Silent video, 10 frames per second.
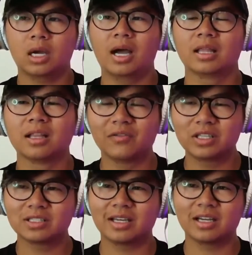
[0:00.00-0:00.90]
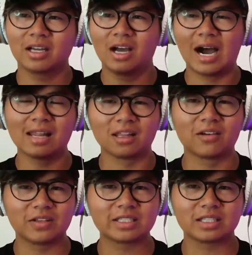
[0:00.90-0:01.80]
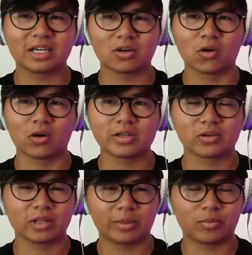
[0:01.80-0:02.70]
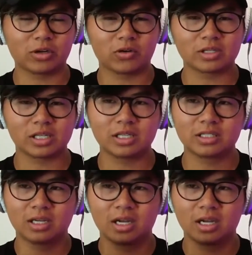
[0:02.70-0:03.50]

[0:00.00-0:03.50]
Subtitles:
I love this chorus, or like pre-chorus at least.